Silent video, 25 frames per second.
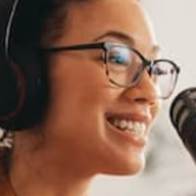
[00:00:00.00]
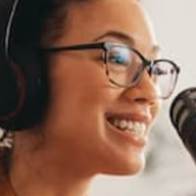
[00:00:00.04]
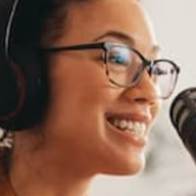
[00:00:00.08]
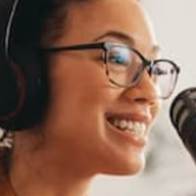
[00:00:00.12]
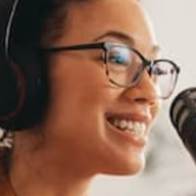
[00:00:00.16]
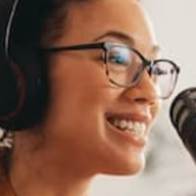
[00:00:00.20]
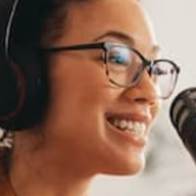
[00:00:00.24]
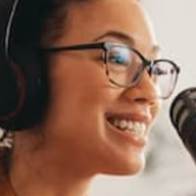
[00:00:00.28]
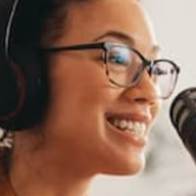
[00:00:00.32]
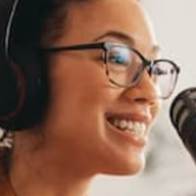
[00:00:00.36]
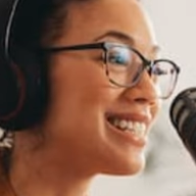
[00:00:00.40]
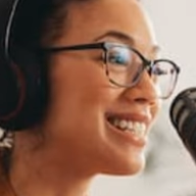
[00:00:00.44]

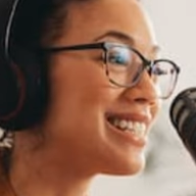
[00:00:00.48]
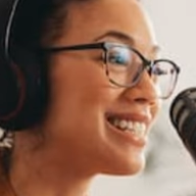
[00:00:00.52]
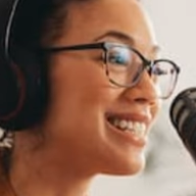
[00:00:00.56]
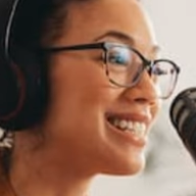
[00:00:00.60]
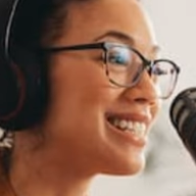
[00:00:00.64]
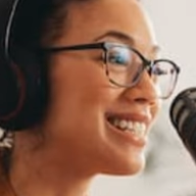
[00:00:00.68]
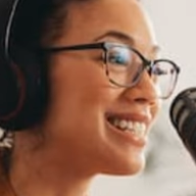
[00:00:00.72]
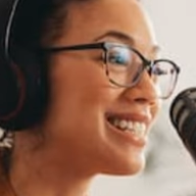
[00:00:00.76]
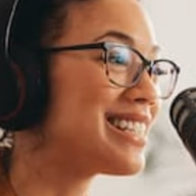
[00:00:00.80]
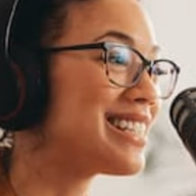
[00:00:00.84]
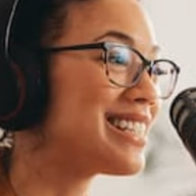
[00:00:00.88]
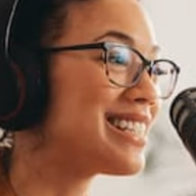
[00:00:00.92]

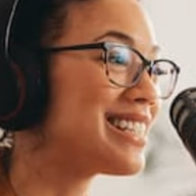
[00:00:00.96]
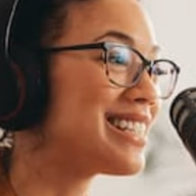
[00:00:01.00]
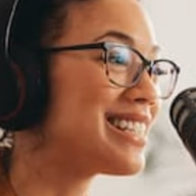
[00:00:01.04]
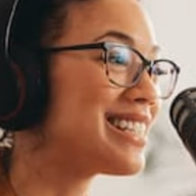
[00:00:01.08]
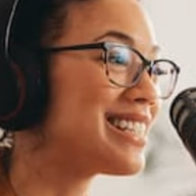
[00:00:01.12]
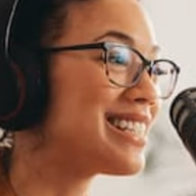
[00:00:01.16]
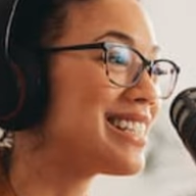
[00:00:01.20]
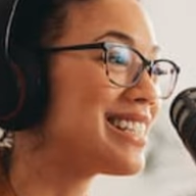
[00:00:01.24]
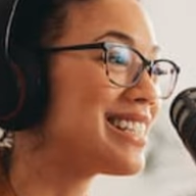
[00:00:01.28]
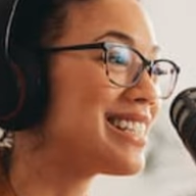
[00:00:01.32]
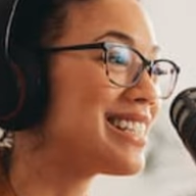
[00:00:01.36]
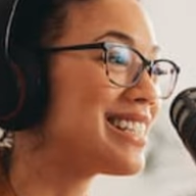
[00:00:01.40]

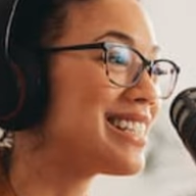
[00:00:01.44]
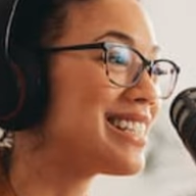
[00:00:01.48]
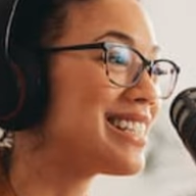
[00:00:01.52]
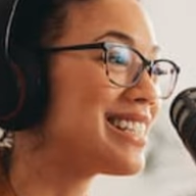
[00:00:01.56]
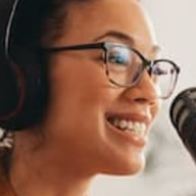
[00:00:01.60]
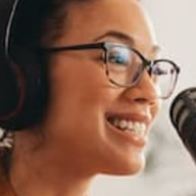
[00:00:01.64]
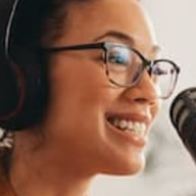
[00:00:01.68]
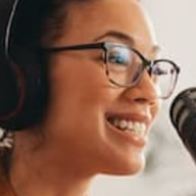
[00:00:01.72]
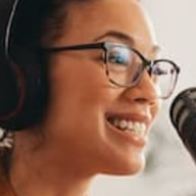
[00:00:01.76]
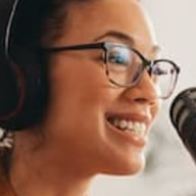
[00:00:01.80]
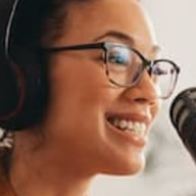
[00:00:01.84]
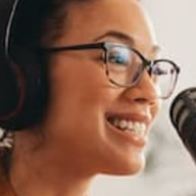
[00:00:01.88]

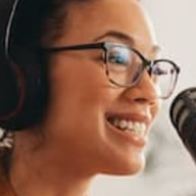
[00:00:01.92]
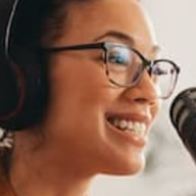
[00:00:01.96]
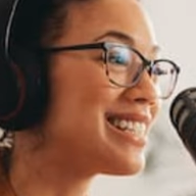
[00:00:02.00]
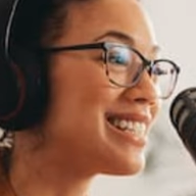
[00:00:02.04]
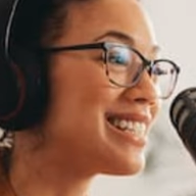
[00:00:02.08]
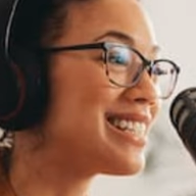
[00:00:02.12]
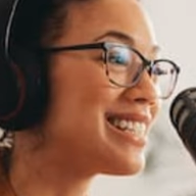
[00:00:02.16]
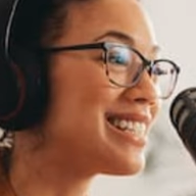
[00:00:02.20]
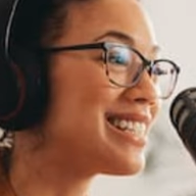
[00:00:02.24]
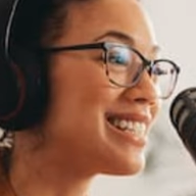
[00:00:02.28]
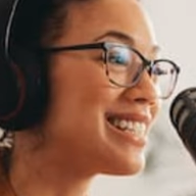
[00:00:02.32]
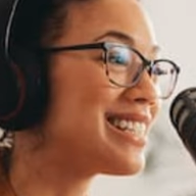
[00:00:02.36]

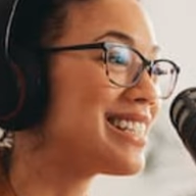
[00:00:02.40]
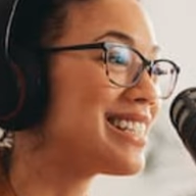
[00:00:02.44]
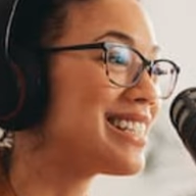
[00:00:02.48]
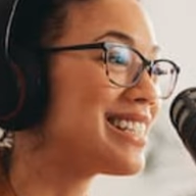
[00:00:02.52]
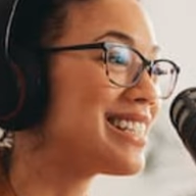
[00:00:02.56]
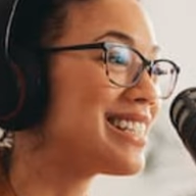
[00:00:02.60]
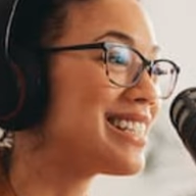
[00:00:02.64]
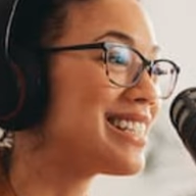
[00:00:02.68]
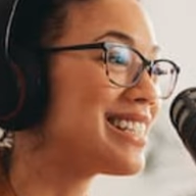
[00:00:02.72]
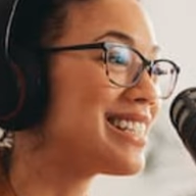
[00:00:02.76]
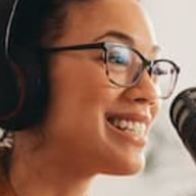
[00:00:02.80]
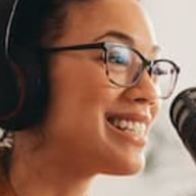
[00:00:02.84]

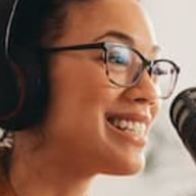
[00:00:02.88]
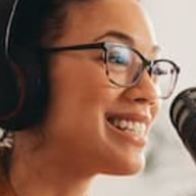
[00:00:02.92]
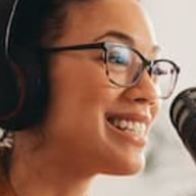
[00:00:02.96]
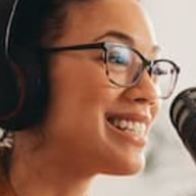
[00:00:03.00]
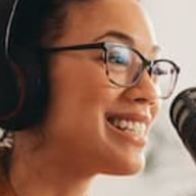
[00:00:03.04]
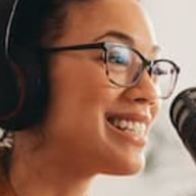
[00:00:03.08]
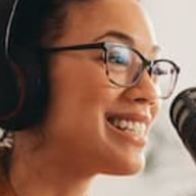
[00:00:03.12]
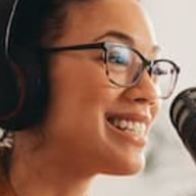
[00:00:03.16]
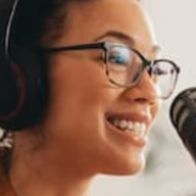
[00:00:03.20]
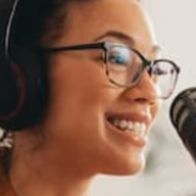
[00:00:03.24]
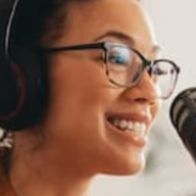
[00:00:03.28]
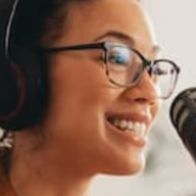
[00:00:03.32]

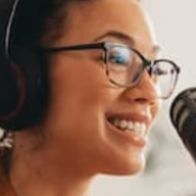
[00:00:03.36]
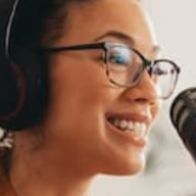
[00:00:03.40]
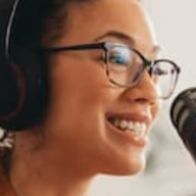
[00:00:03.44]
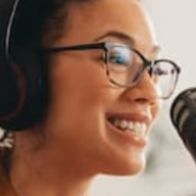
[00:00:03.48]
(no lip movement)